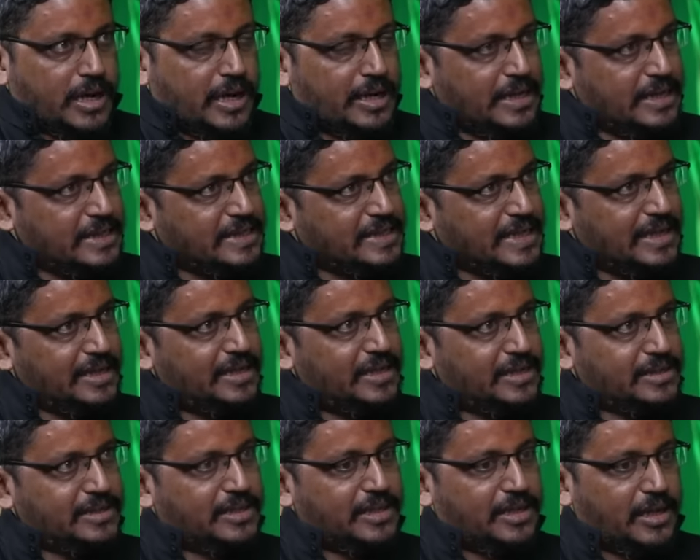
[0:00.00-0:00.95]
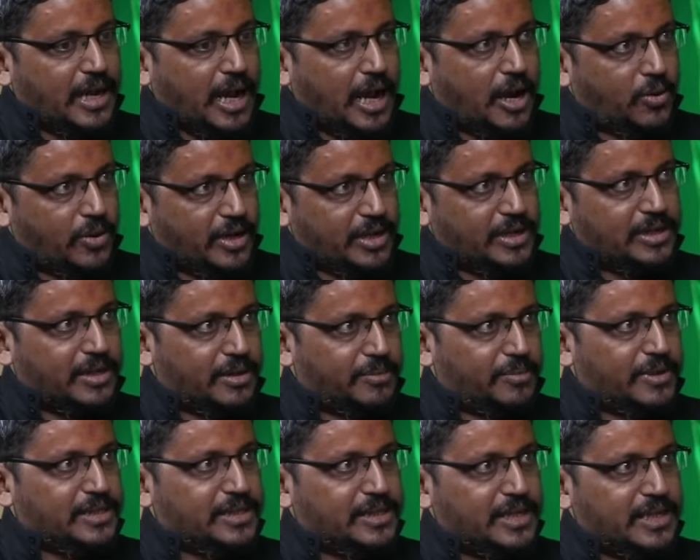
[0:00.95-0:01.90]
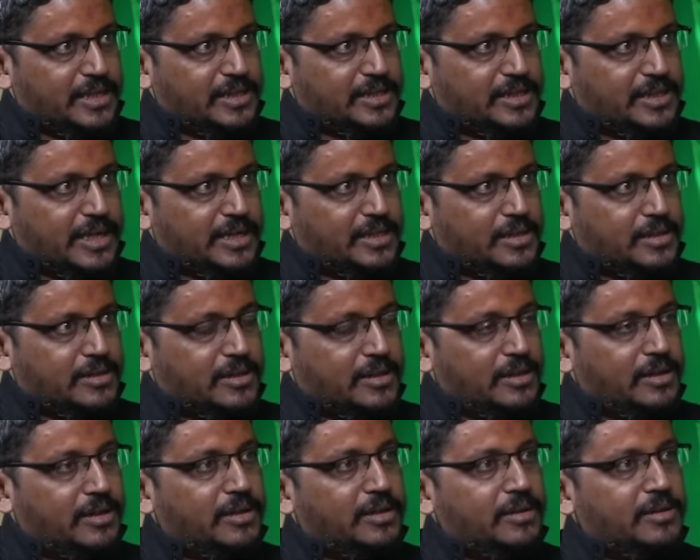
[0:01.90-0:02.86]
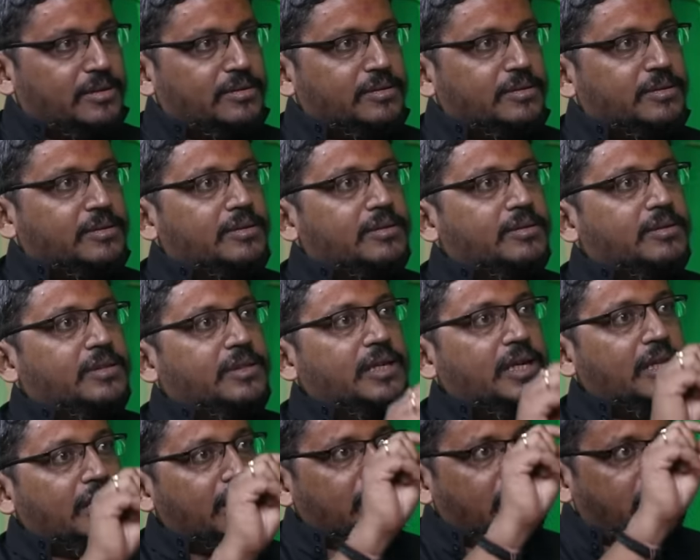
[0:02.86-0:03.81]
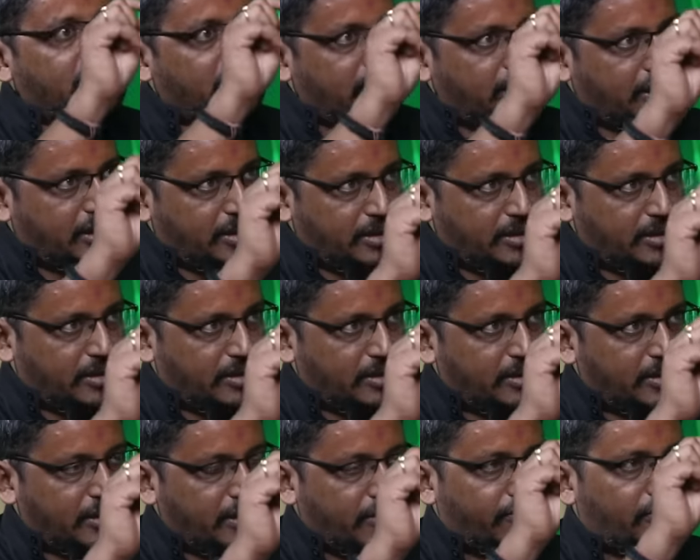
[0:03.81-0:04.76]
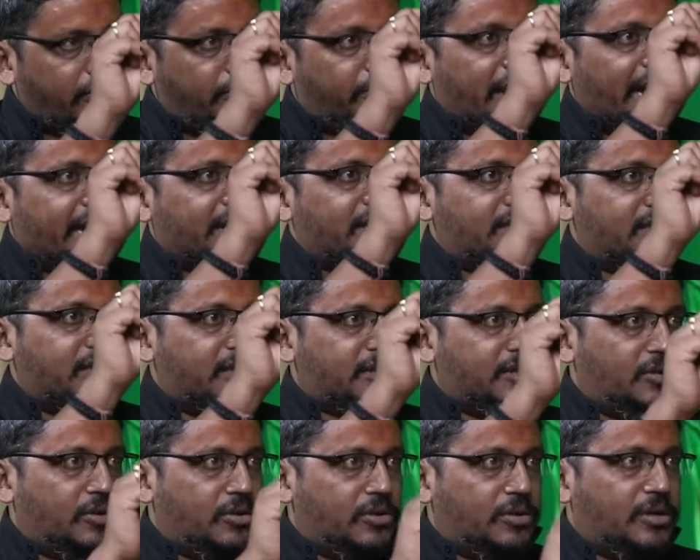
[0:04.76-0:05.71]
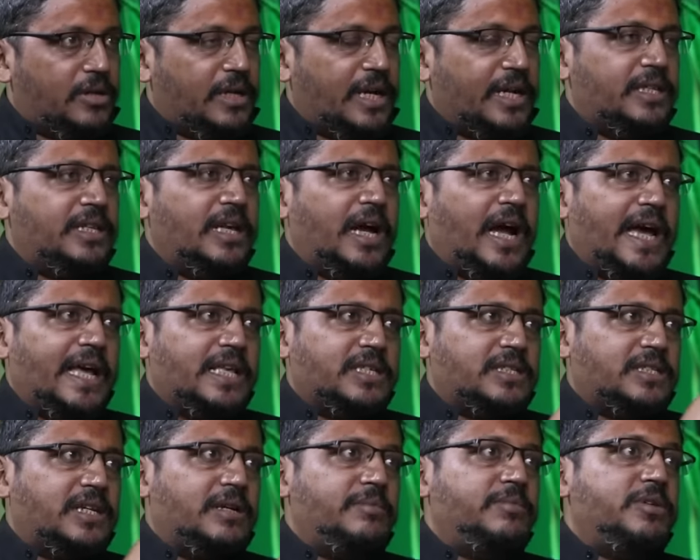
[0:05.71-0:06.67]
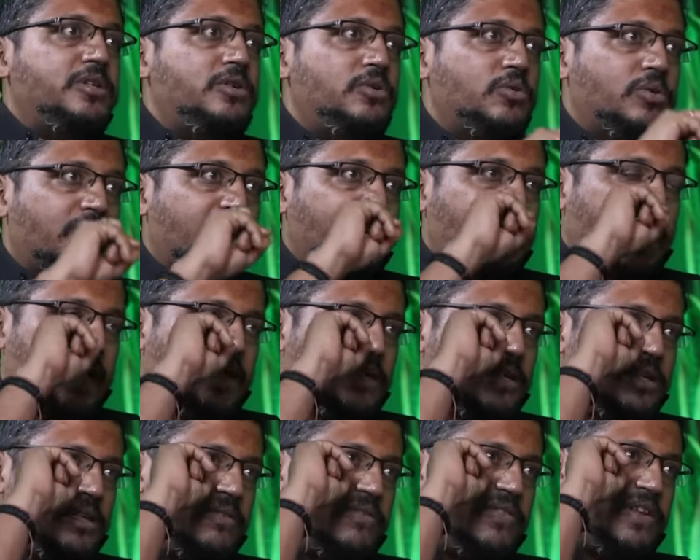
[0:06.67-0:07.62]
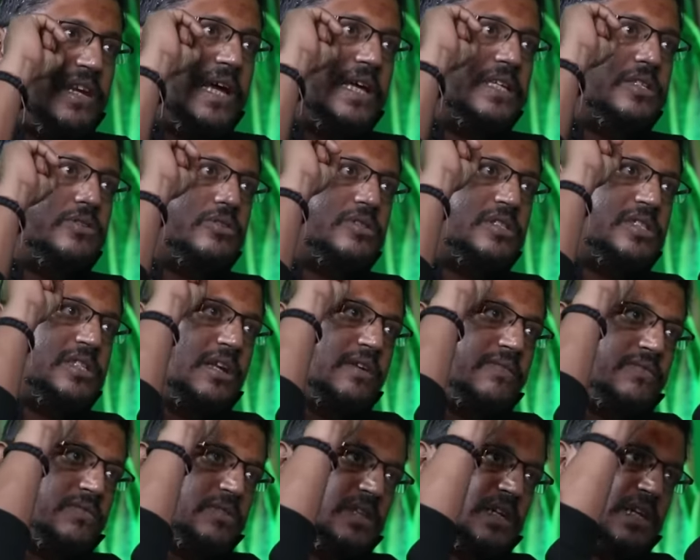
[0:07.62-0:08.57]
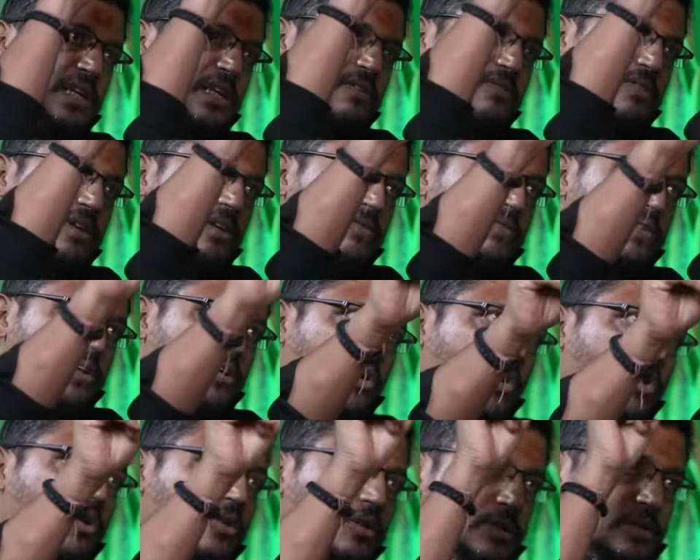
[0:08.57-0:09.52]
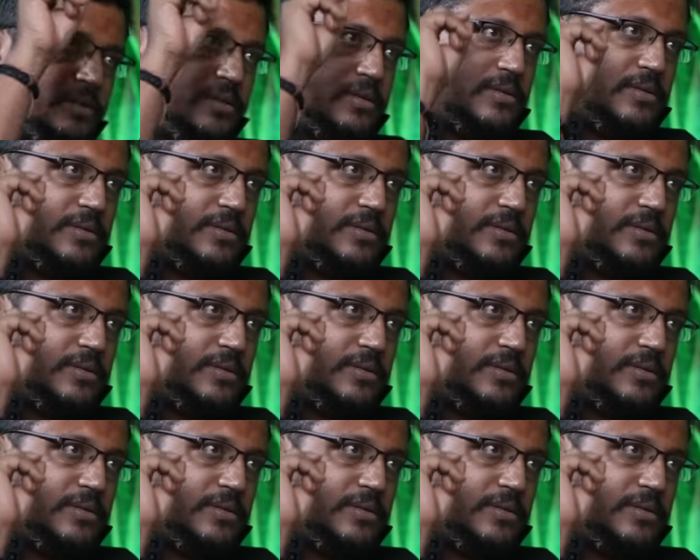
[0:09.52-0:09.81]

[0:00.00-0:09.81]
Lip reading: Understand this thing. Our dharma says that in theory, if your practice is good, at the highest realm, you can divinize yourself to the level of a god.